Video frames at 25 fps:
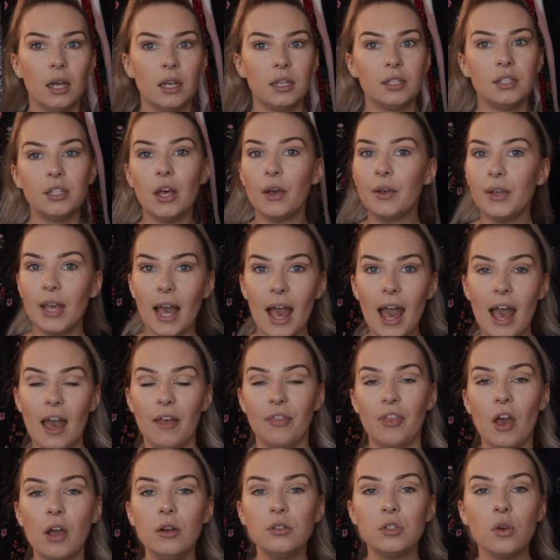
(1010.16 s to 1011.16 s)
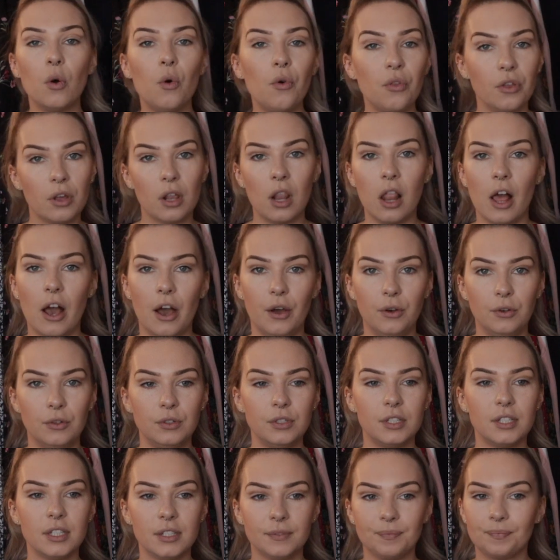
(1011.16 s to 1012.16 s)
So yeah, those are all the
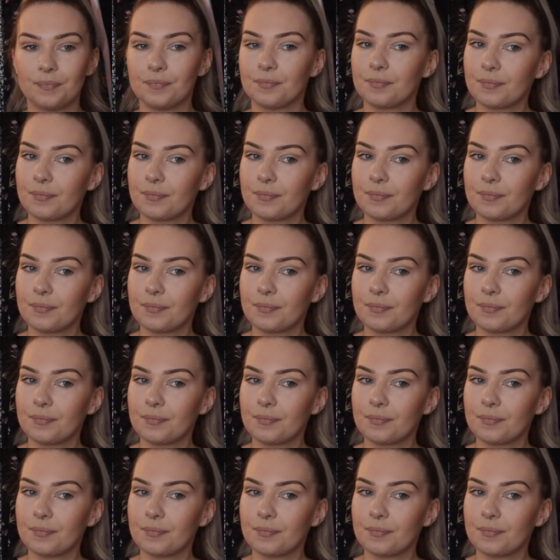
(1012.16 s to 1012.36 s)
clothes